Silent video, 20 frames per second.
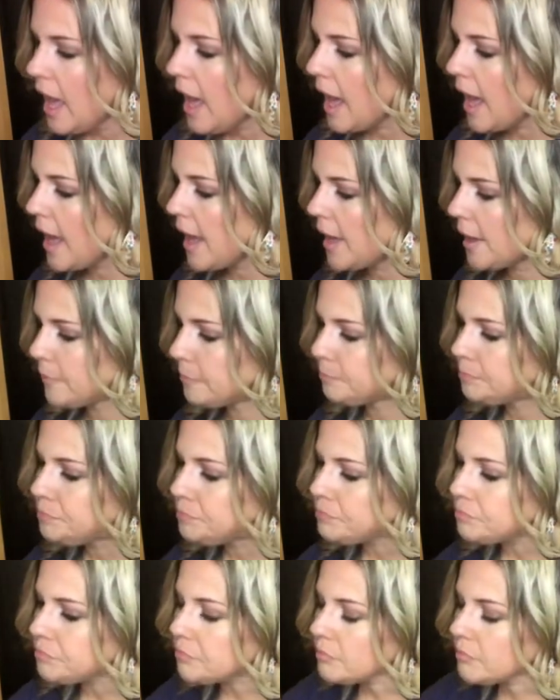Um,
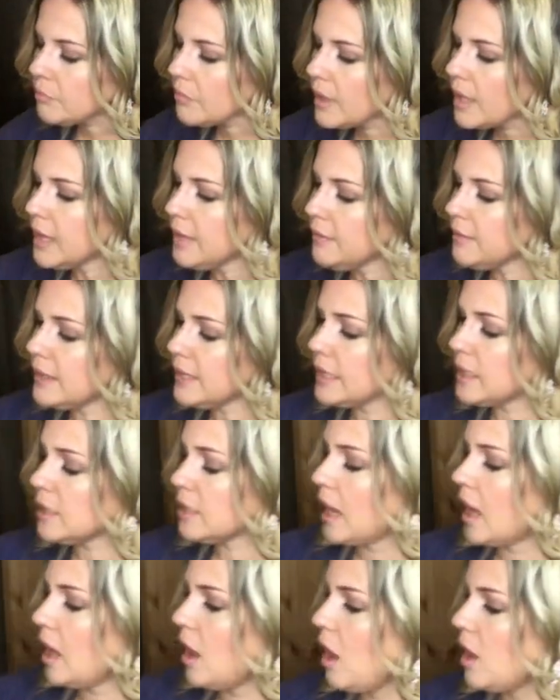and then uh,